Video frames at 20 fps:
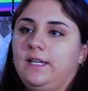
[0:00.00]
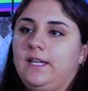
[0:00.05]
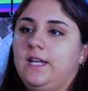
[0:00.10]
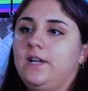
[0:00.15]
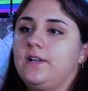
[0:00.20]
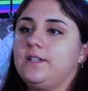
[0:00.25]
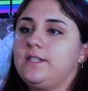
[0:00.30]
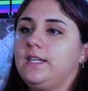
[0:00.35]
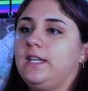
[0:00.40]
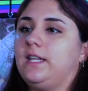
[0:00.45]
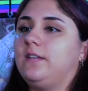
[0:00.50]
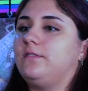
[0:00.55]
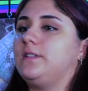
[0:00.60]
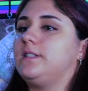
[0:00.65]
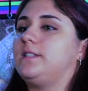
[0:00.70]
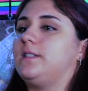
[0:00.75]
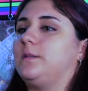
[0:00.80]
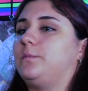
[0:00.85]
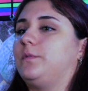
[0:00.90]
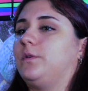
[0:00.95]
Here's an
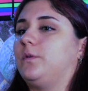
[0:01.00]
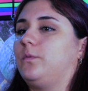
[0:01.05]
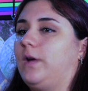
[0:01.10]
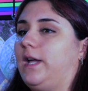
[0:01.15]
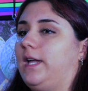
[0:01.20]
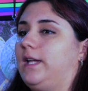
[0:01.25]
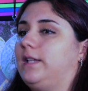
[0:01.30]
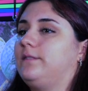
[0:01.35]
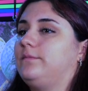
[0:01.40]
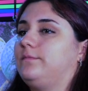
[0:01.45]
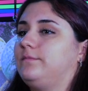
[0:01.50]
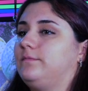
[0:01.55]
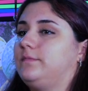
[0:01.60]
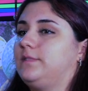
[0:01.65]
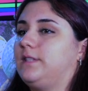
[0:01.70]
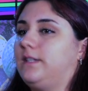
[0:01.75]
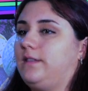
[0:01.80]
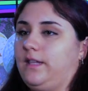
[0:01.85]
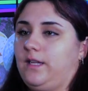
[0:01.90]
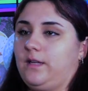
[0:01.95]
even simpler way
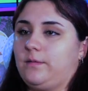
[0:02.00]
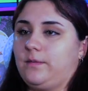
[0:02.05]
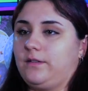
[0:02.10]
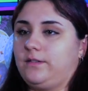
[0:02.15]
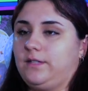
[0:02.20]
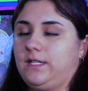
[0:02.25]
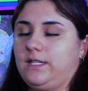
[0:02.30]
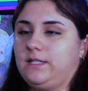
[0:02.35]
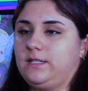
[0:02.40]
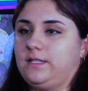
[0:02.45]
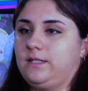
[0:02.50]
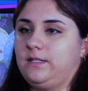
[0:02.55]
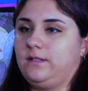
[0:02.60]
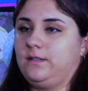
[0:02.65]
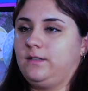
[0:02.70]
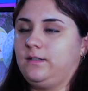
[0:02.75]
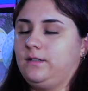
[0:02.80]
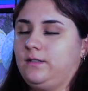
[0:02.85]
to think about this.